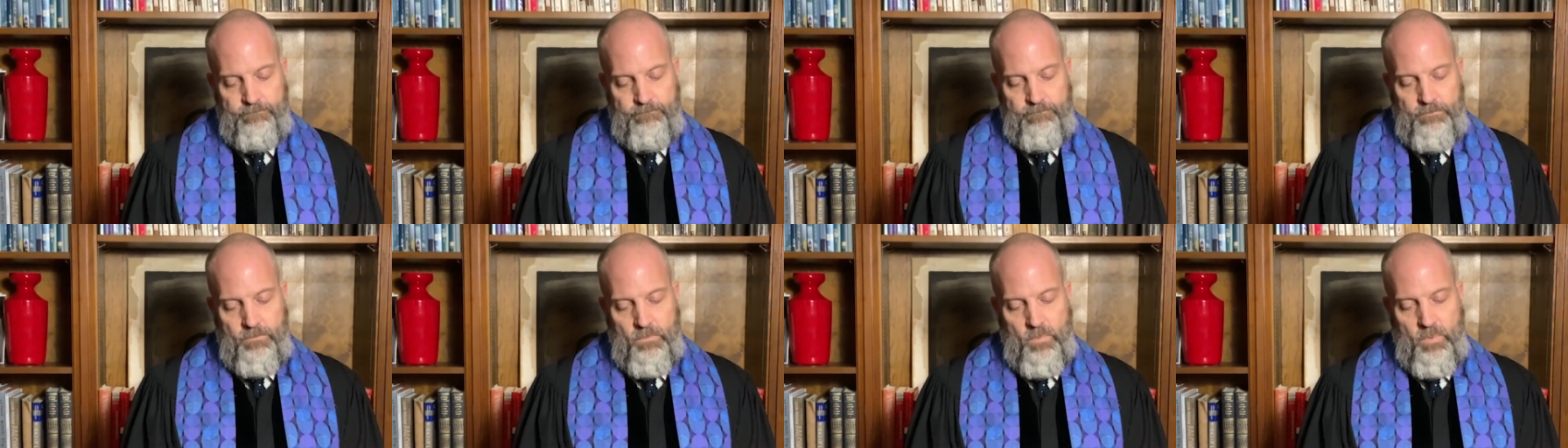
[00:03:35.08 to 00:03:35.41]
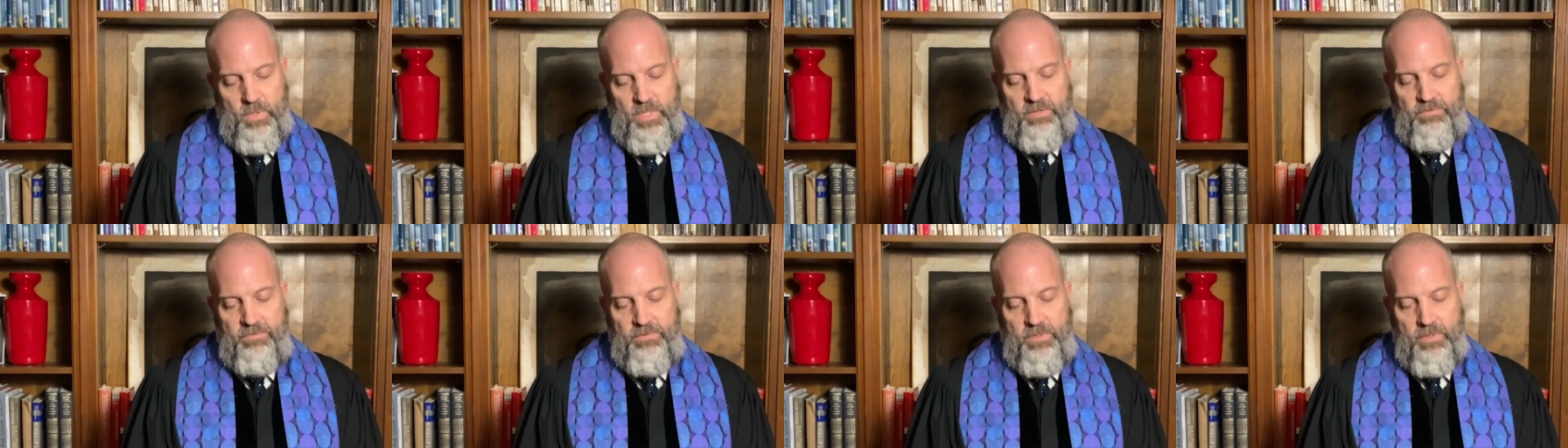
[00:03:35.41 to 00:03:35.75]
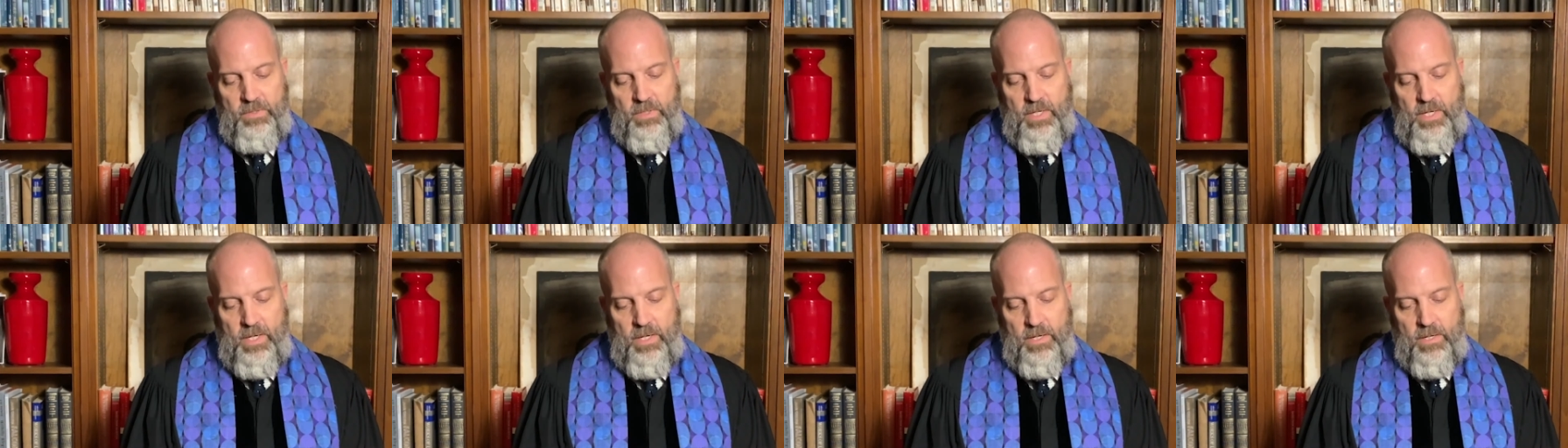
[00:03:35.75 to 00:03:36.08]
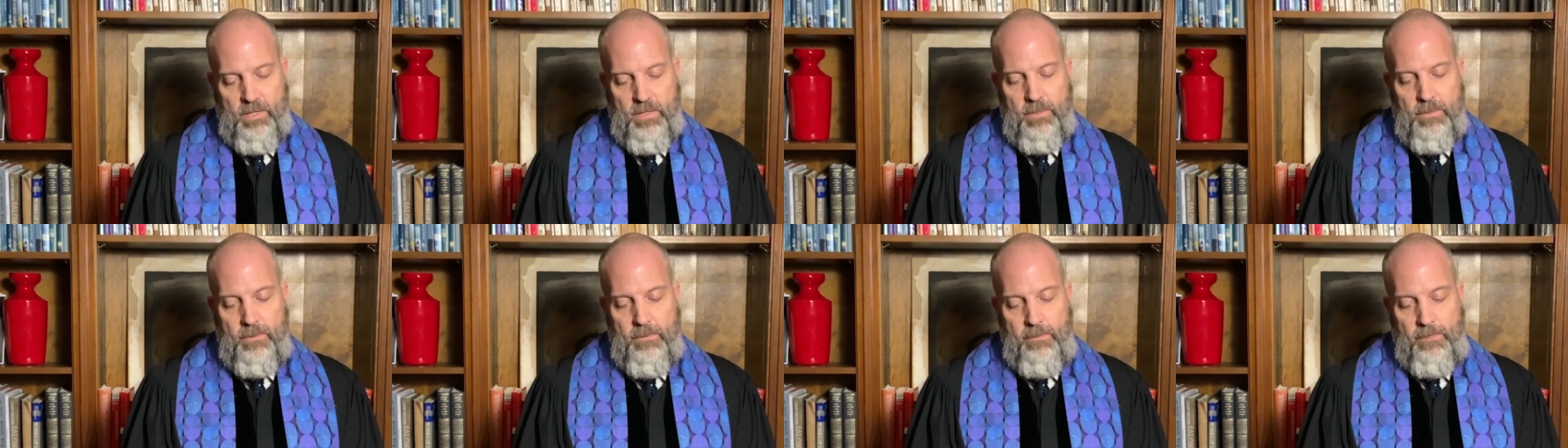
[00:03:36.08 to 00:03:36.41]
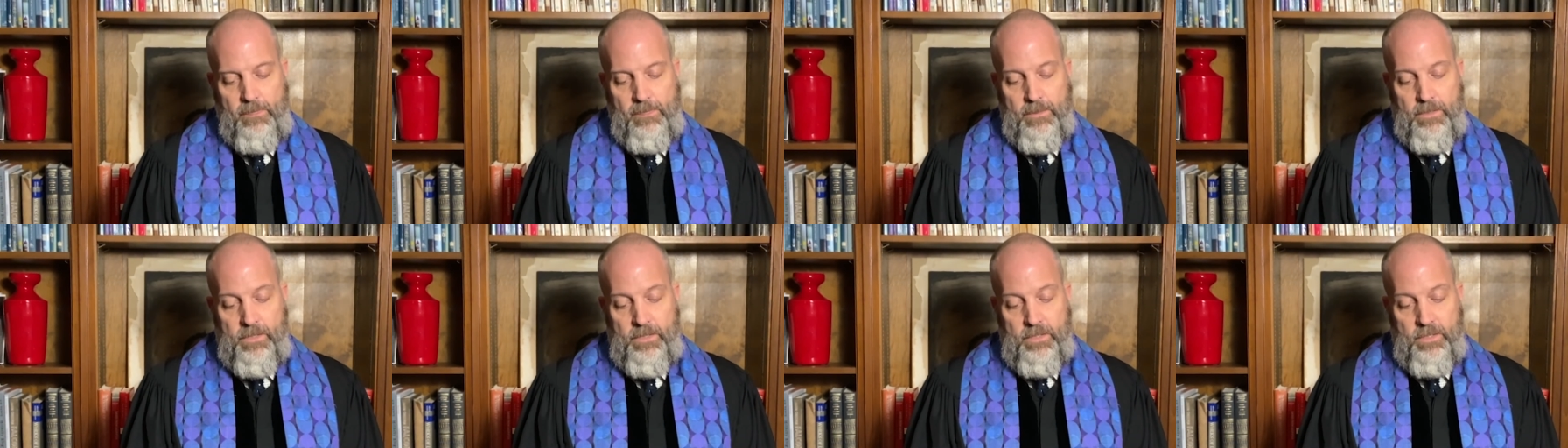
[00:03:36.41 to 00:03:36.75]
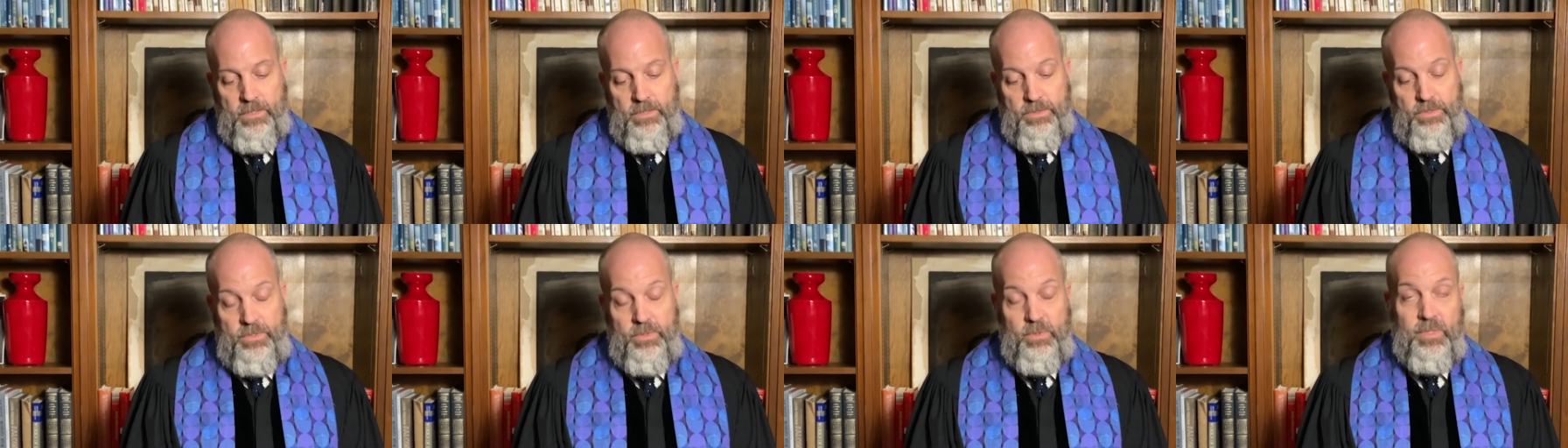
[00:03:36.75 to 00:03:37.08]
What if there are
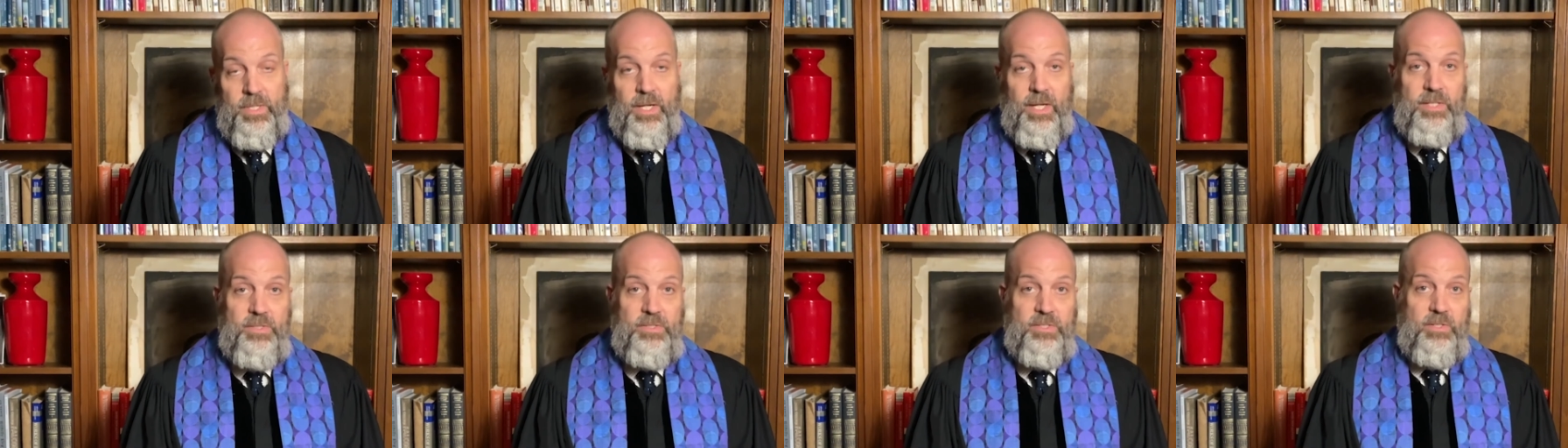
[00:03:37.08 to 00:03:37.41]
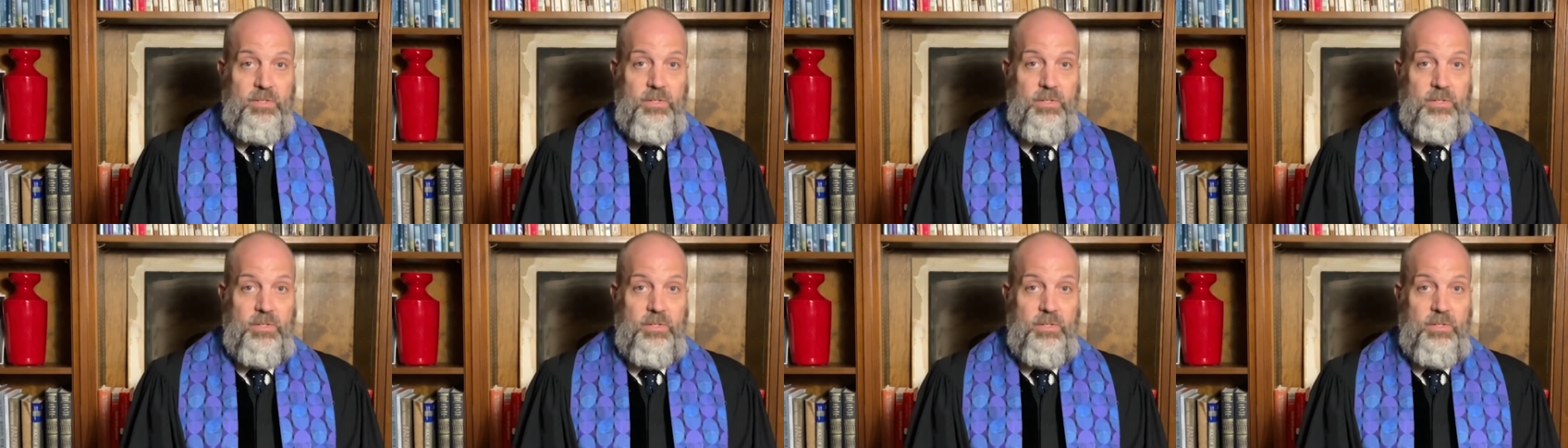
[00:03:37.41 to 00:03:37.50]
2 kinds of